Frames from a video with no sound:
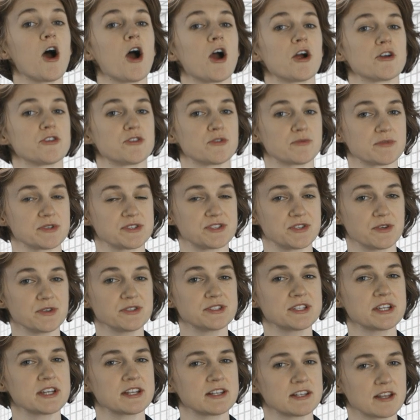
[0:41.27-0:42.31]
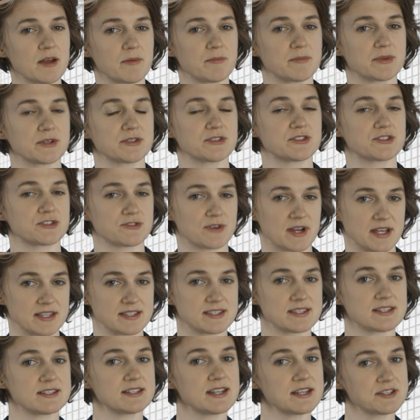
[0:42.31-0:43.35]
are the resulting numbers
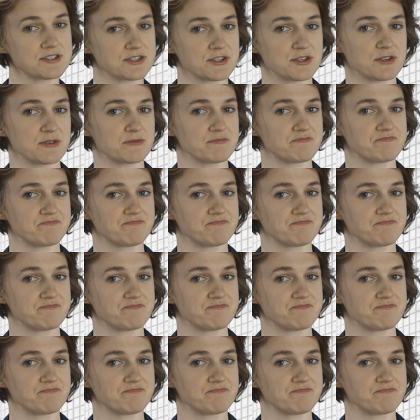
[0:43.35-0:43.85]
transcendental?"